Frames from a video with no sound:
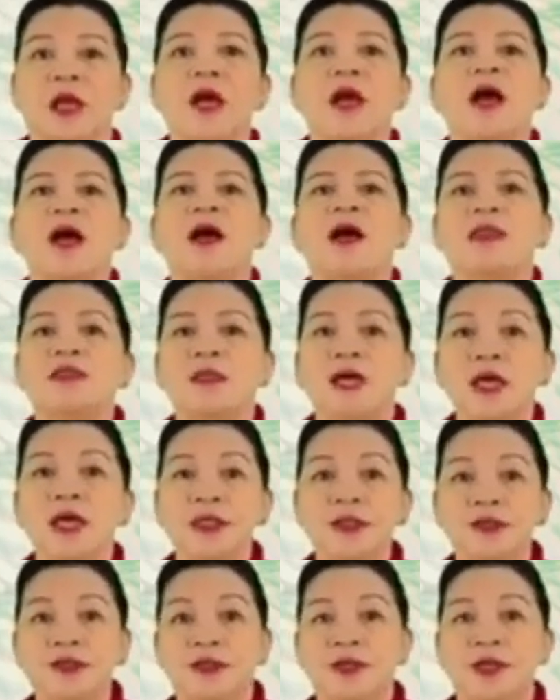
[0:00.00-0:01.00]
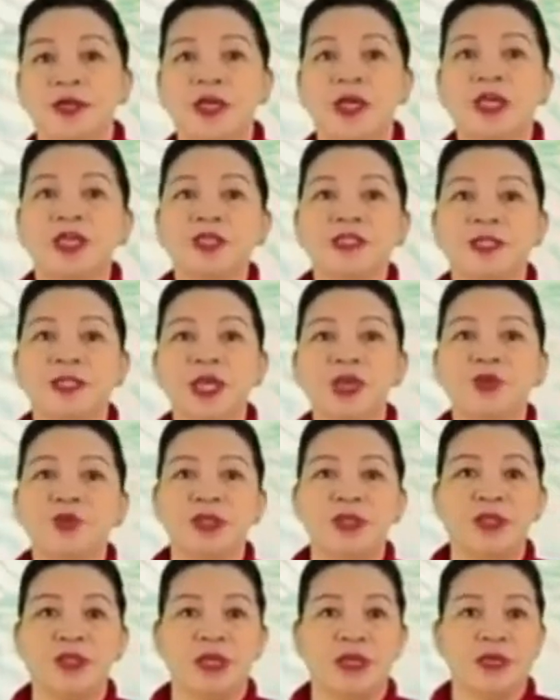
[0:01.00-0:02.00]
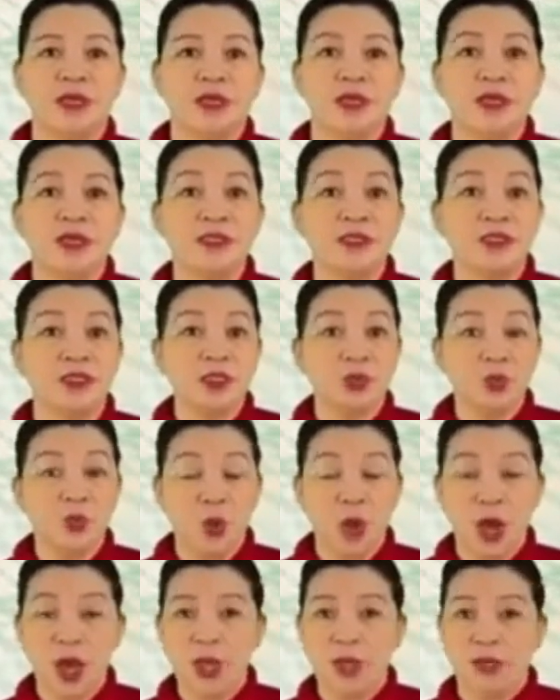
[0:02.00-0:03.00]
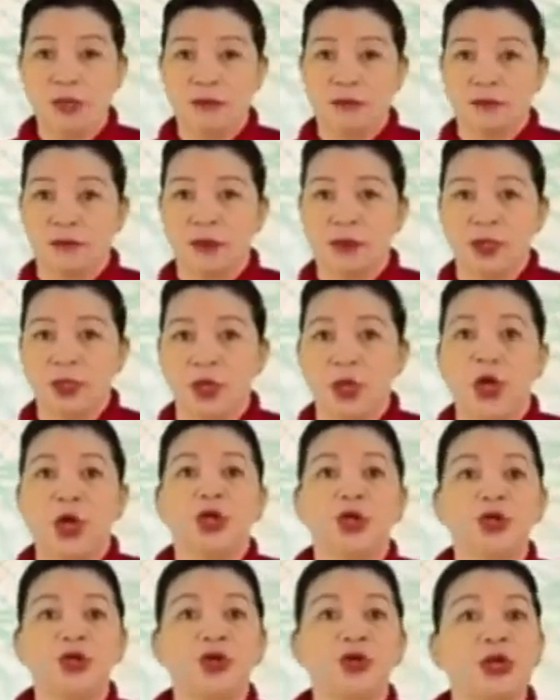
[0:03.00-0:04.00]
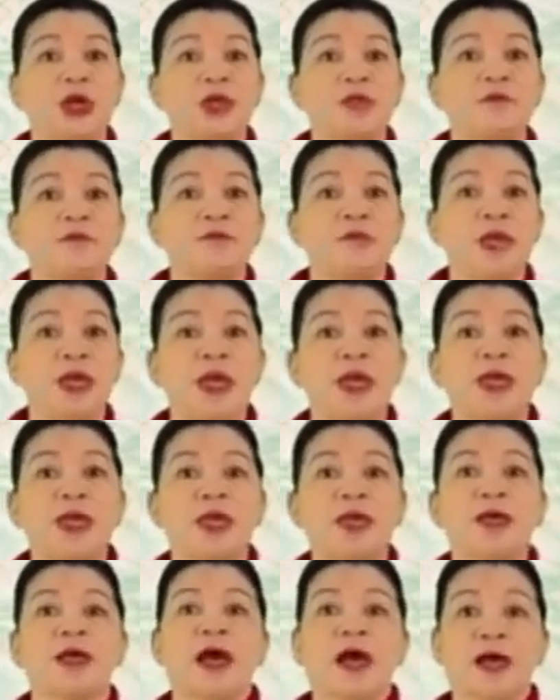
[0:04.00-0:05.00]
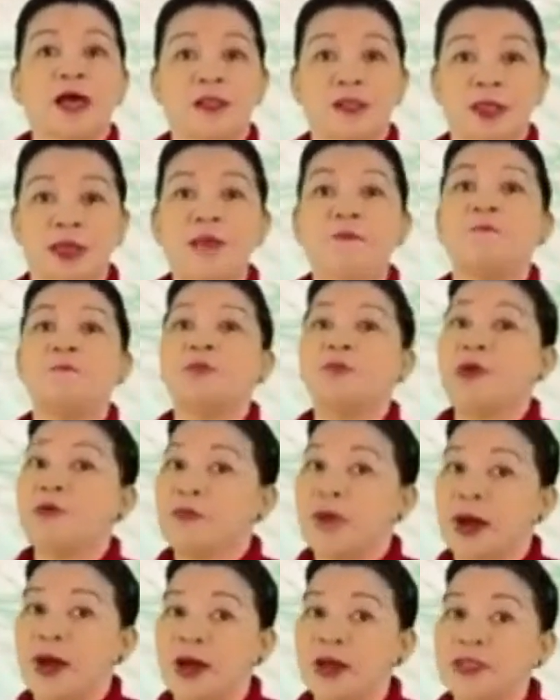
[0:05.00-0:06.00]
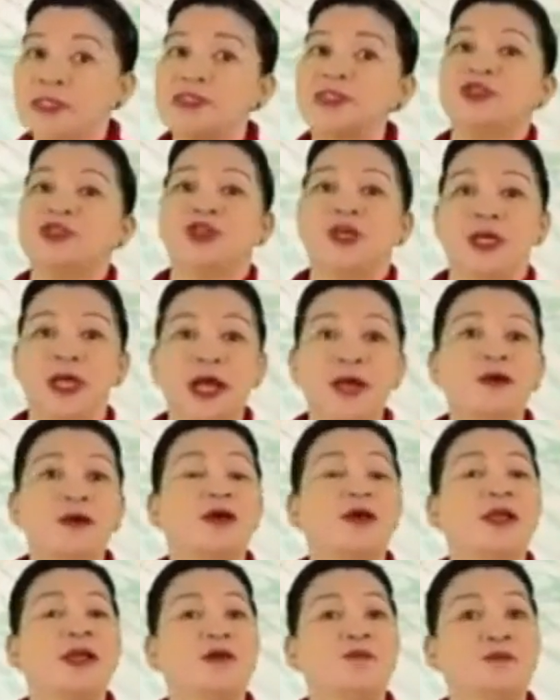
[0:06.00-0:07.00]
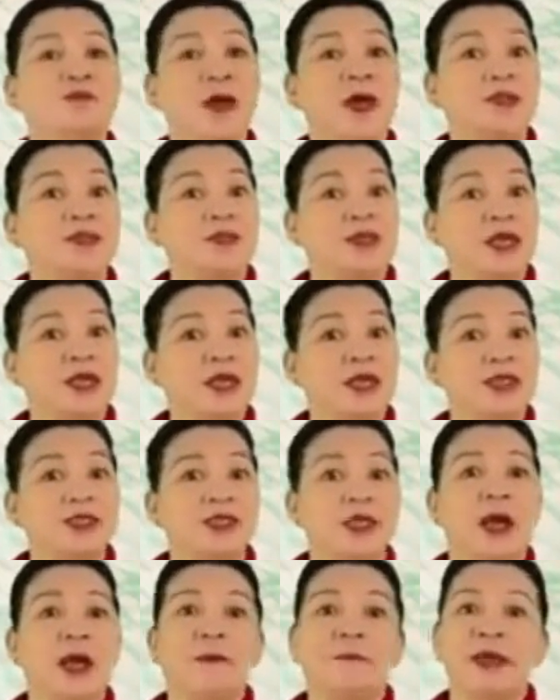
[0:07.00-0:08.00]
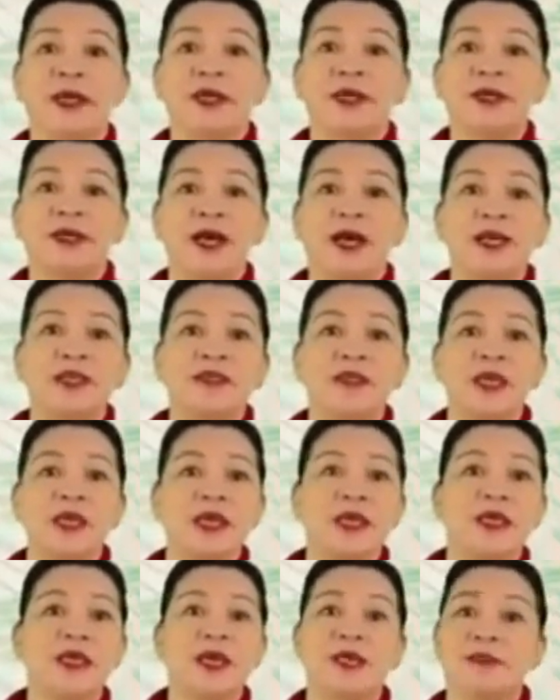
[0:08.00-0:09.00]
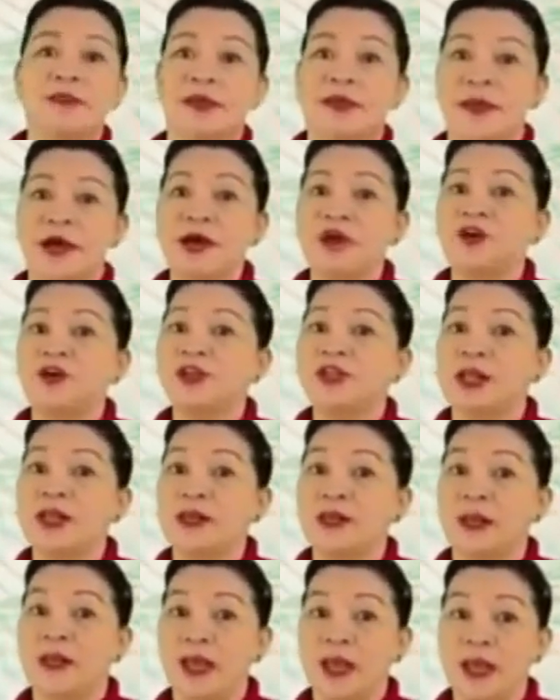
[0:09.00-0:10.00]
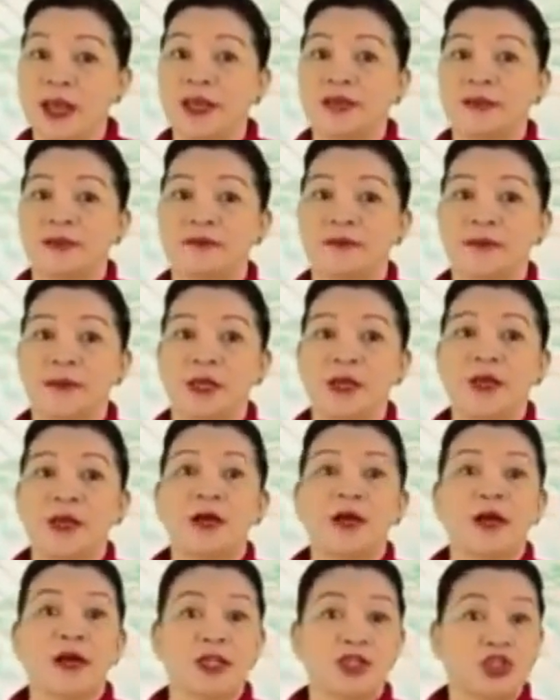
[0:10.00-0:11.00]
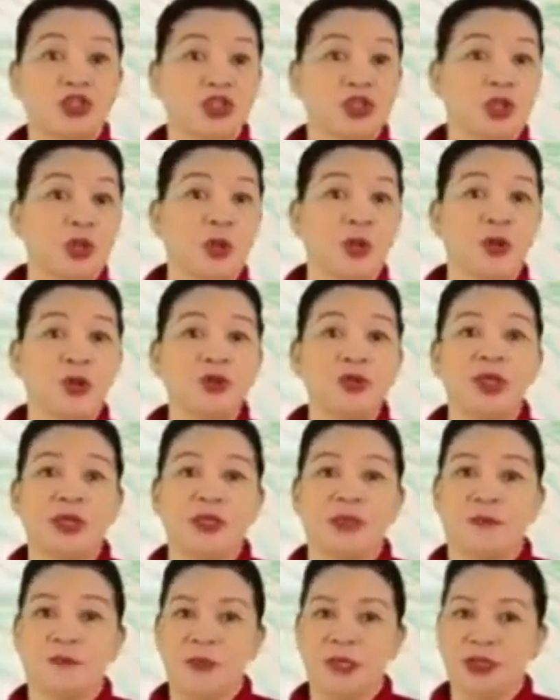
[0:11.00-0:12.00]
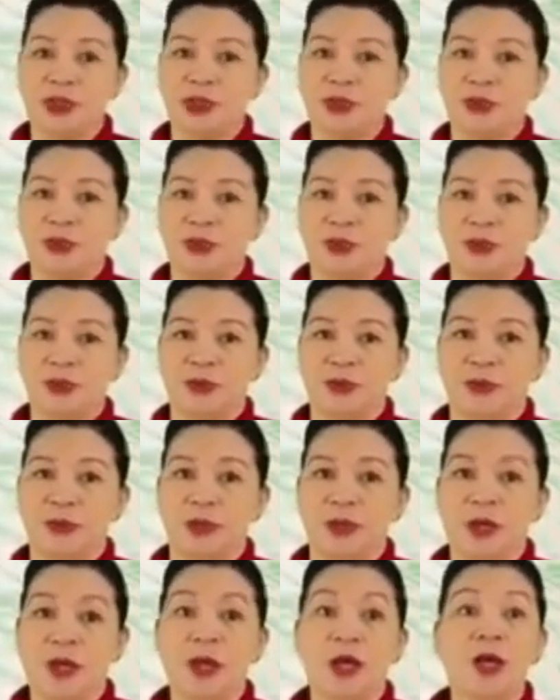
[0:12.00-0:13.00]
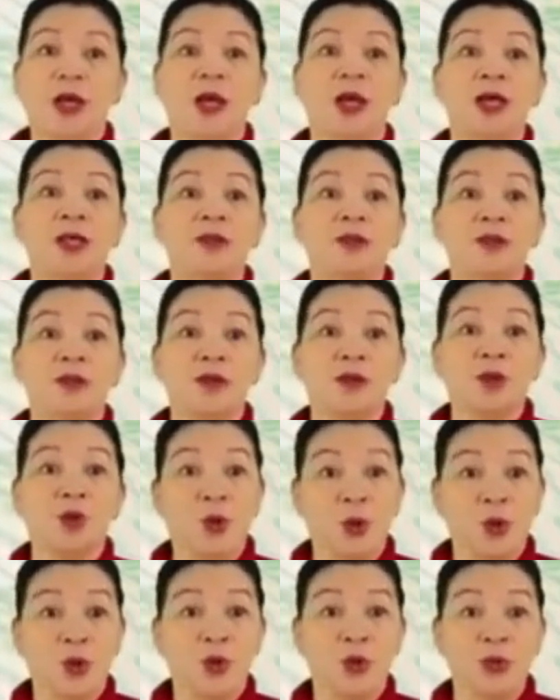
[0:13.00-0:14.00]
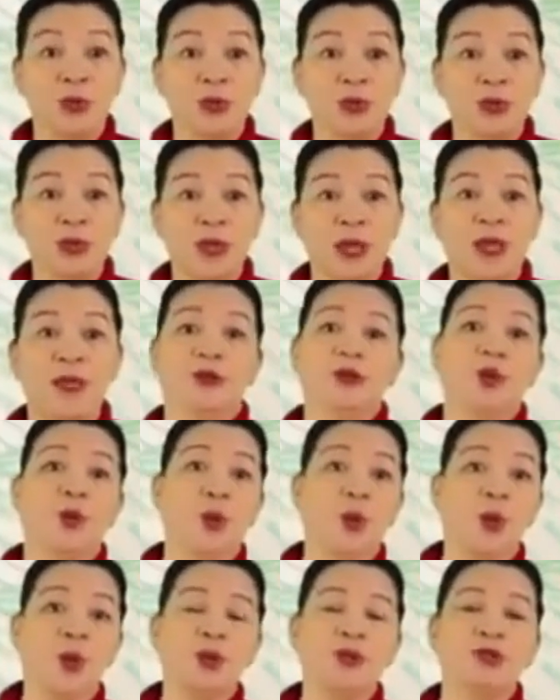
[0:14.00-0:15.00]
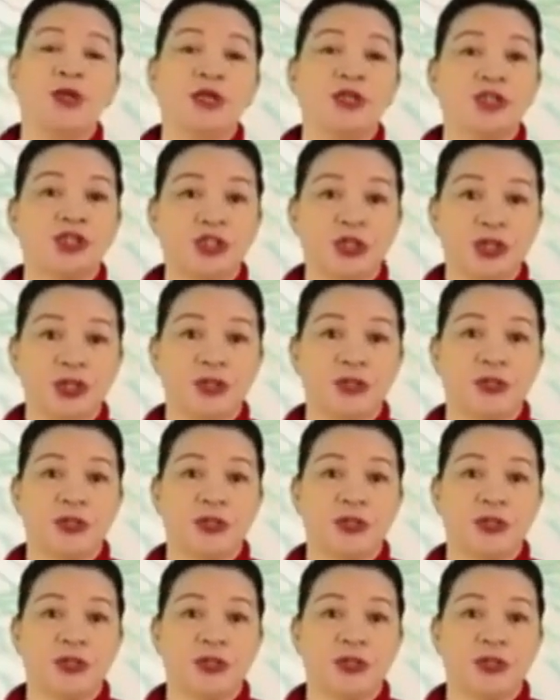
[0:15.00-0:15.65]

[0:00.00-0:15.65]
Another ingenuity is this one. You can make an improvised triangular bandage by cutting a diagonal line, as shown in the picture, and on an old shirt.